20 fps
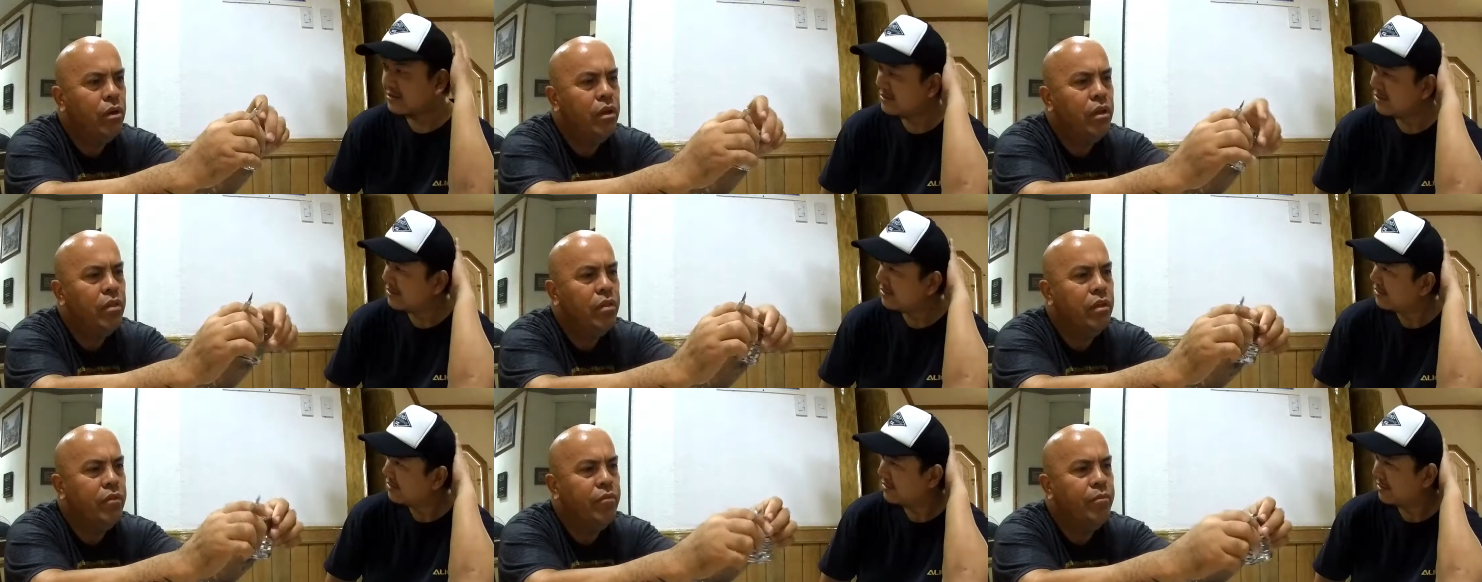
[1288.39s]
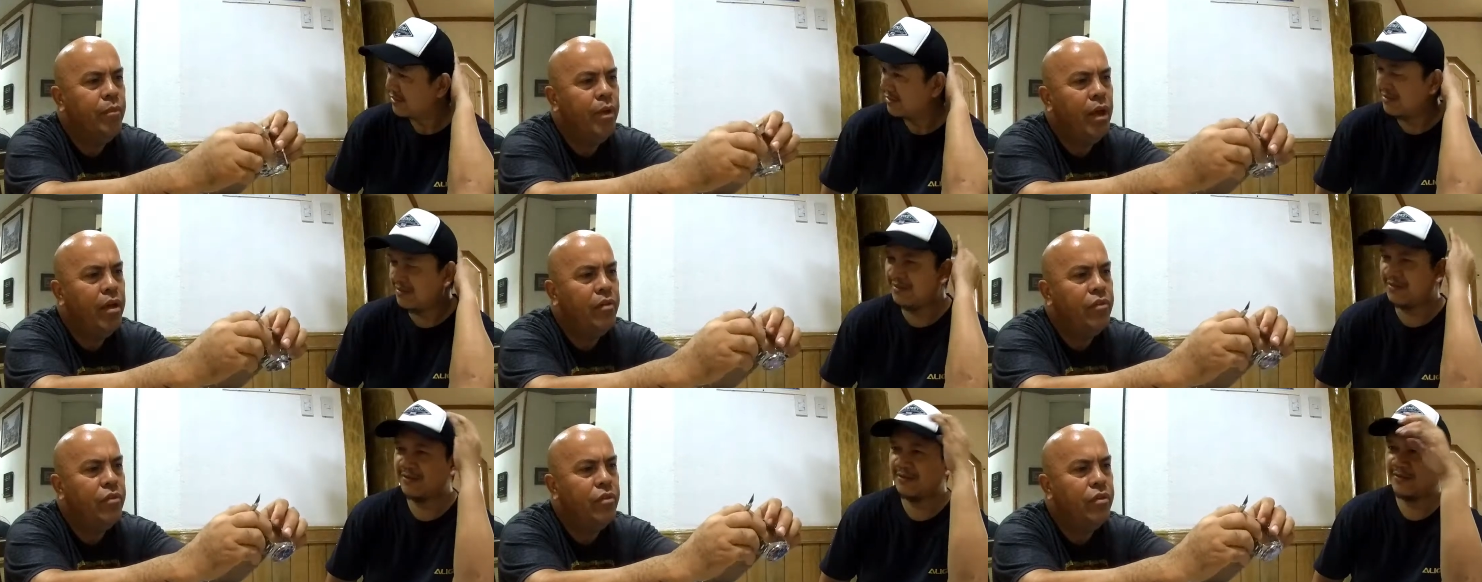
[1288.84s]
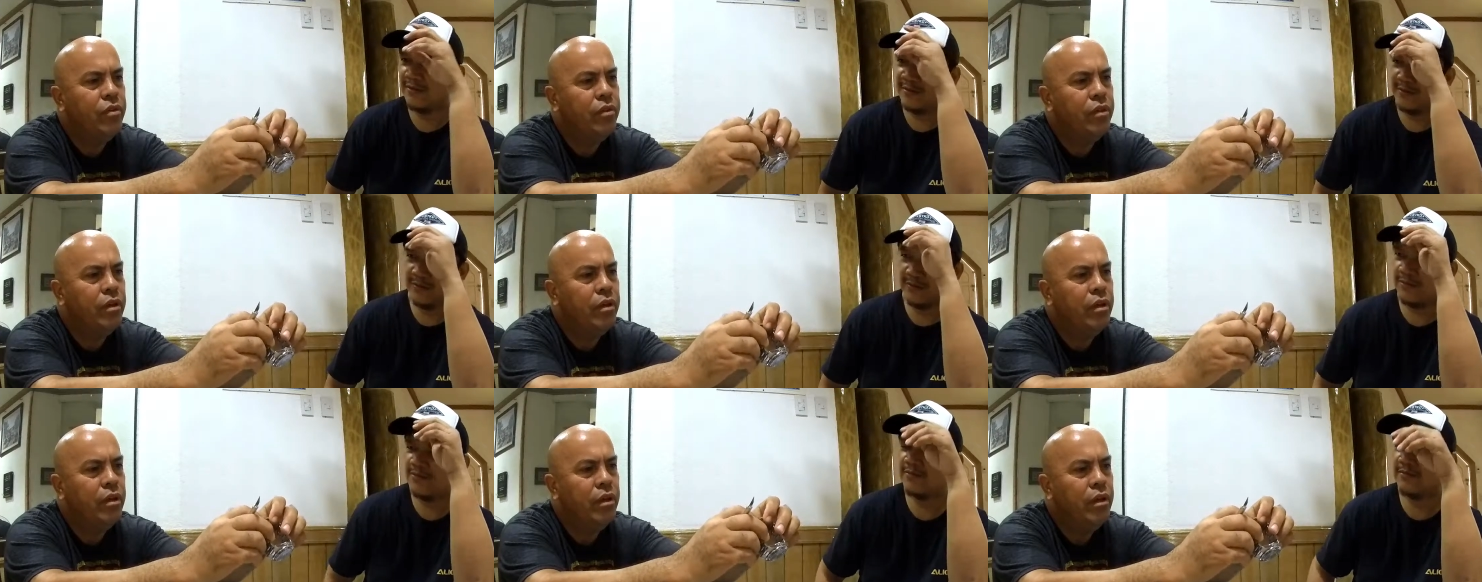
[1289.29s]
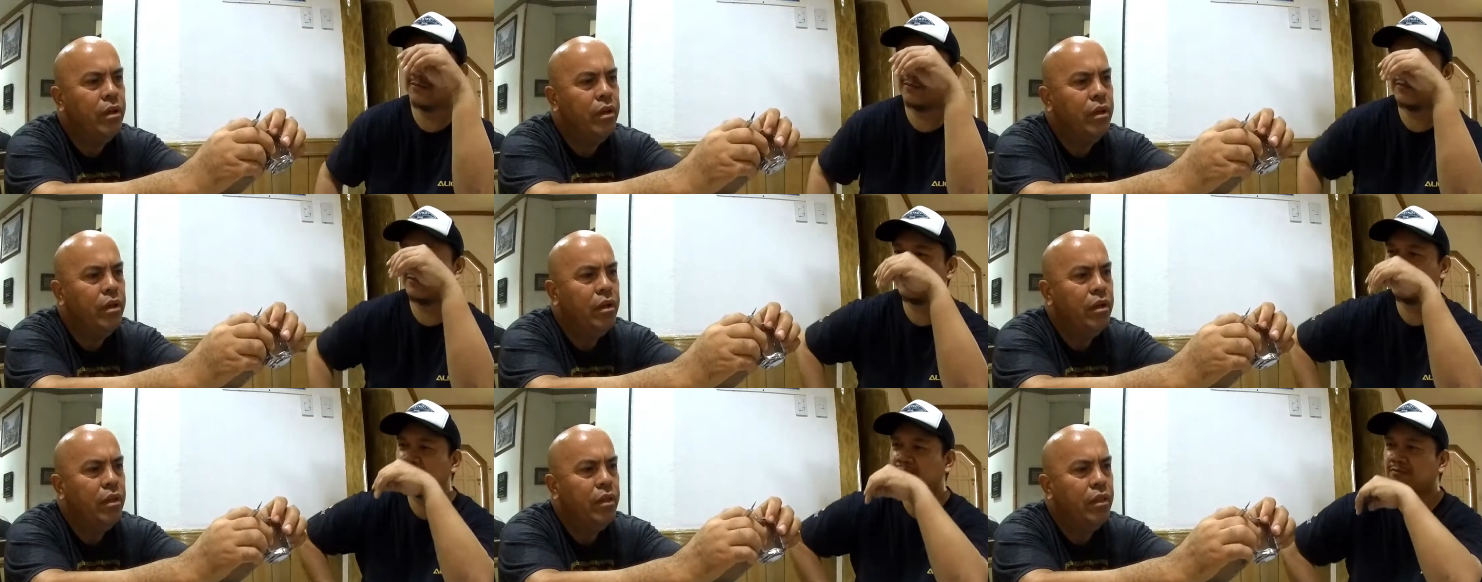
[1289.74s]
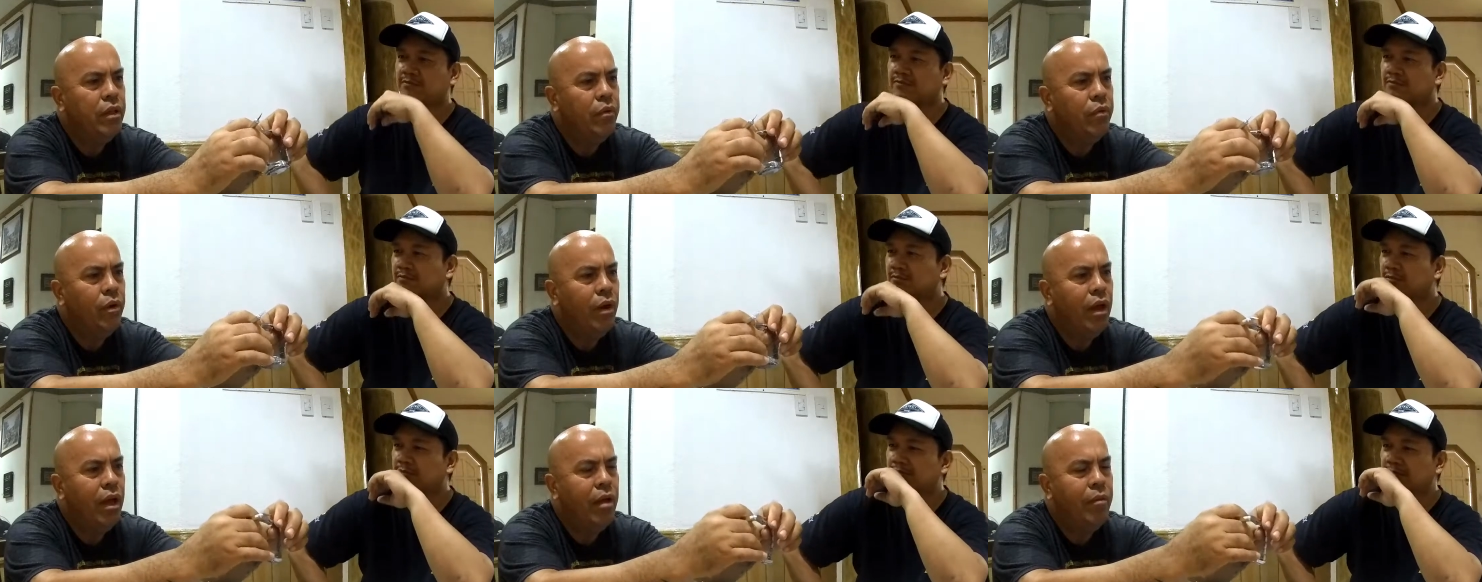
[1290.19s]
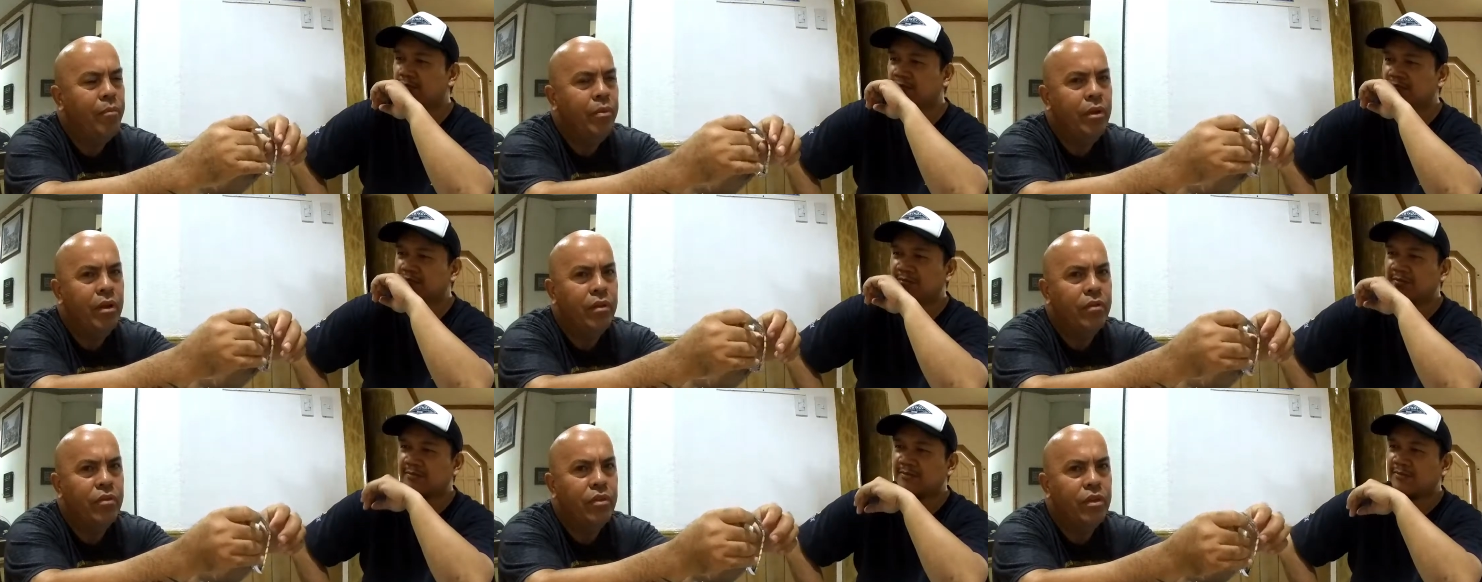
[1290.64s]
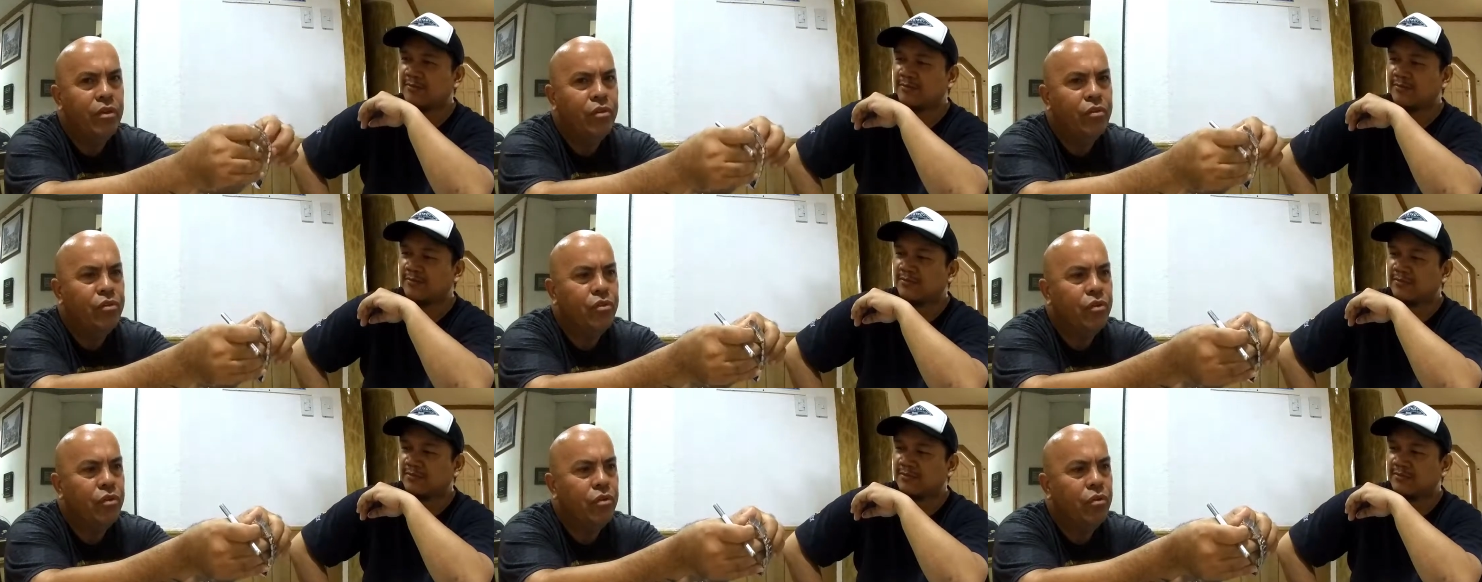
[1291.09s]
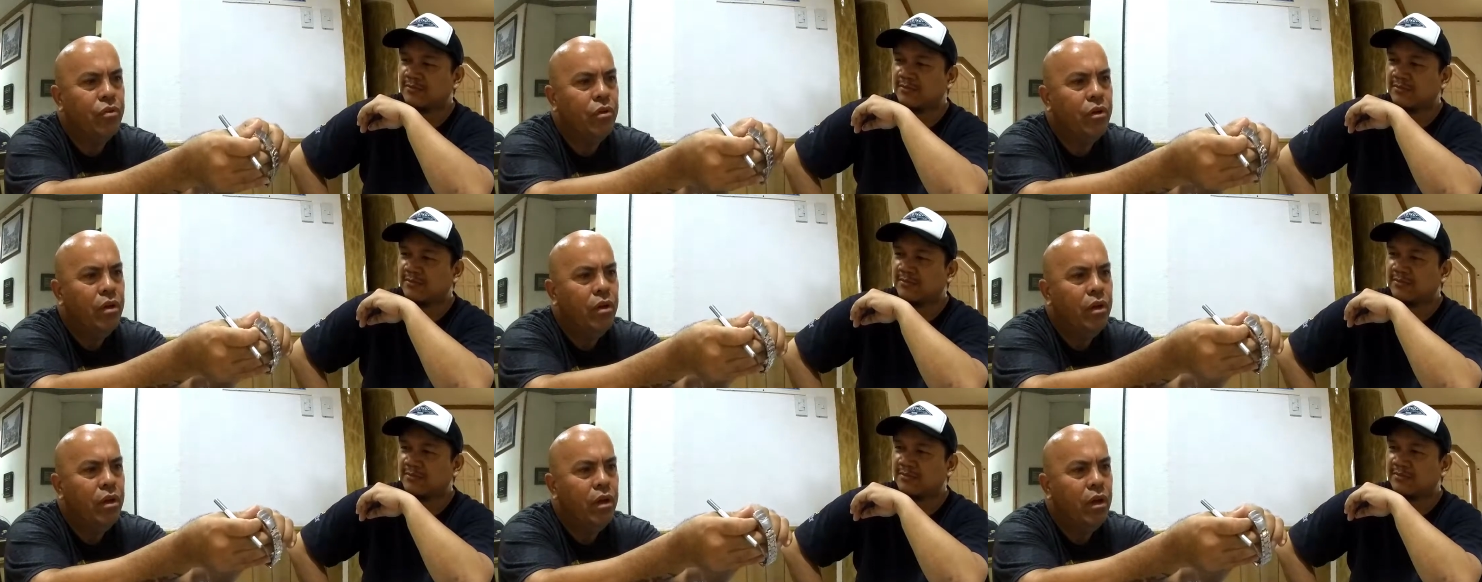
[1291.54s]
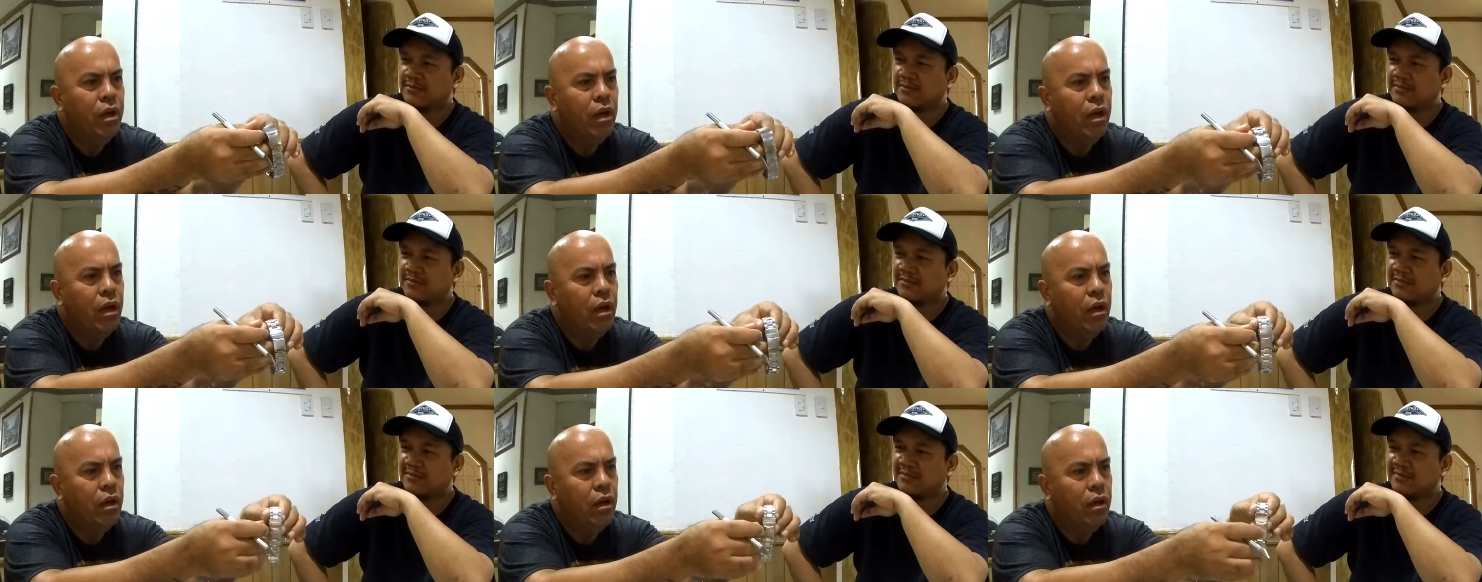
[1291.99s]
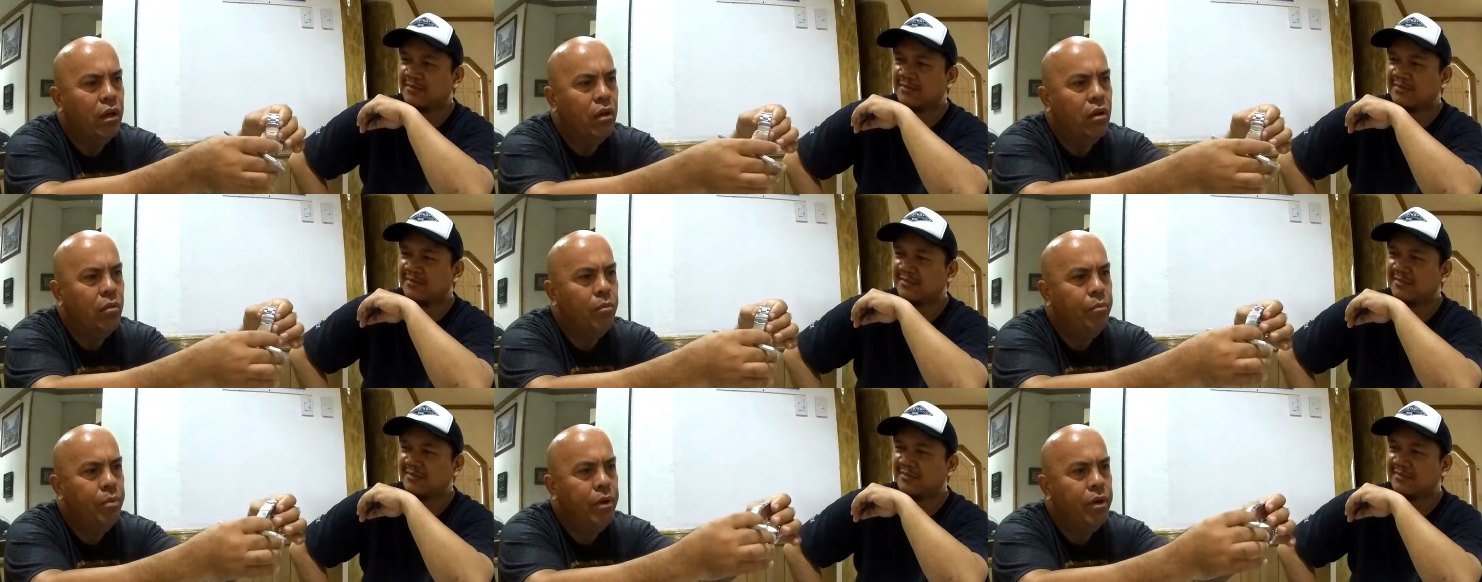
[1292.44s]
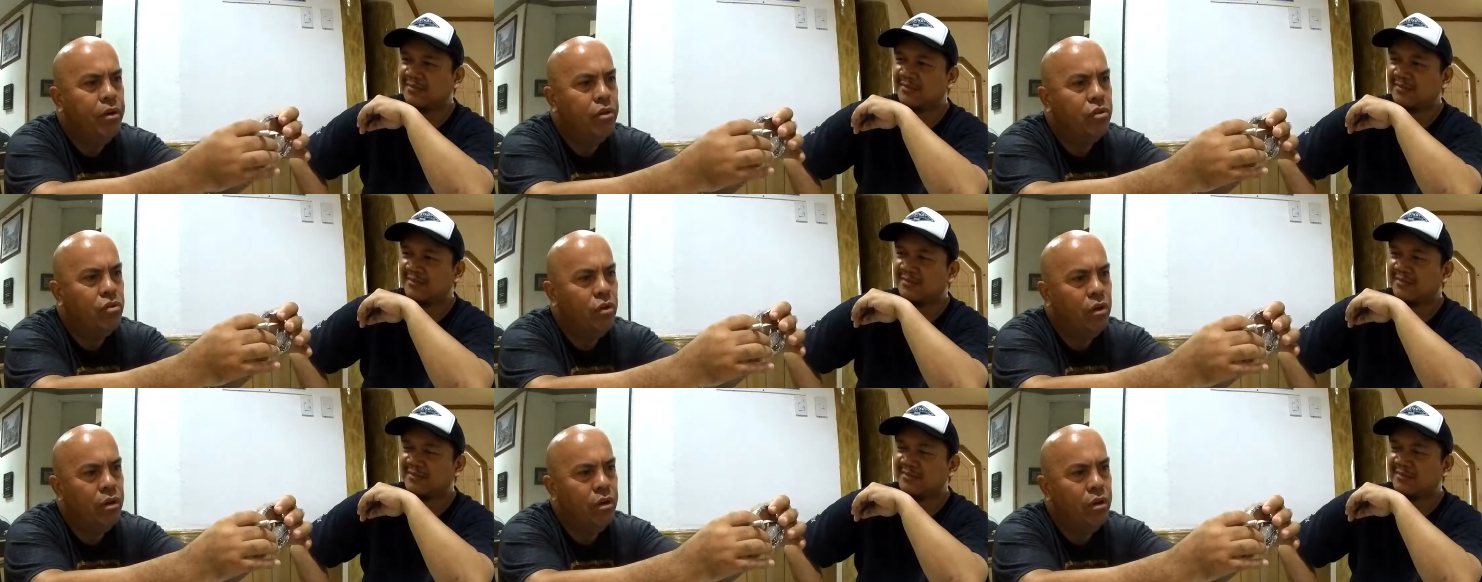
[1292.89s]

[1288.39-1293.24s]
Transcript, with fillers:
Speaker 1: getting, they've mastered the the reliability issue uh, compared to